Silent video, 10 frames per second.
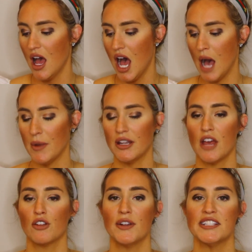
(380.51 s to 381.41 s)
Um,
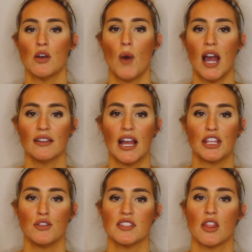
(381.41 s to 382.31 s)
another reason why I
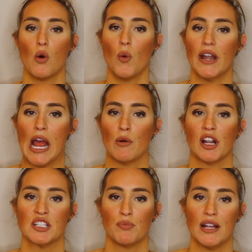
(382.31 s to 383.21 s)
like using the one hour
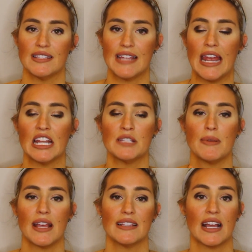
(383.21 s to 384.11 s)
express tan is
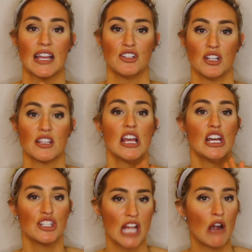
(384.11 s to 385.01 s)
because I can just
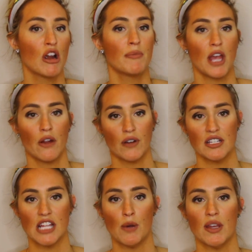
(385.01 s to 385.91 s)
shower and be over
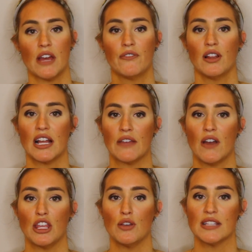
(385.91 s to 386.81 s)
and done with. I feel like if I
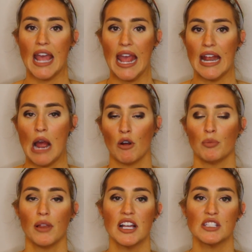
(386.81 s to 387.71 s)
use an eight hour
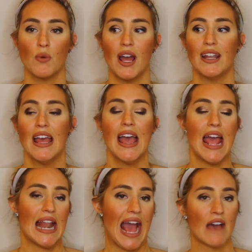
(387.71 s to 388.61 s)
plus one
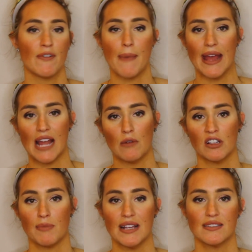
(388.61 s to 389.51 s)
and I have a bad night
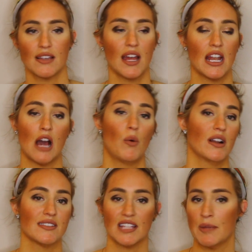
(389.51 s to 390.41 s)
with my son and I want
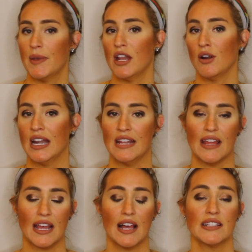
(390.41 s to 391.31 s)
to sleep in or
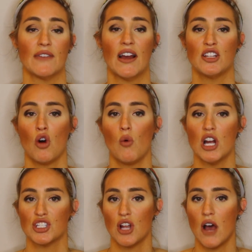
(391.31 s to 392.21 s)
anything else, if I don't
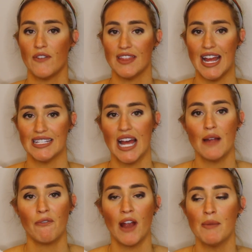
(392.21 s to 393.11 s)
wash it off in that
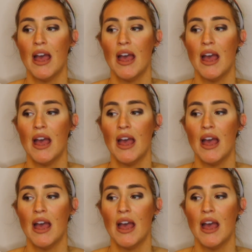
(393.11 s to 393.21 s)
time frame,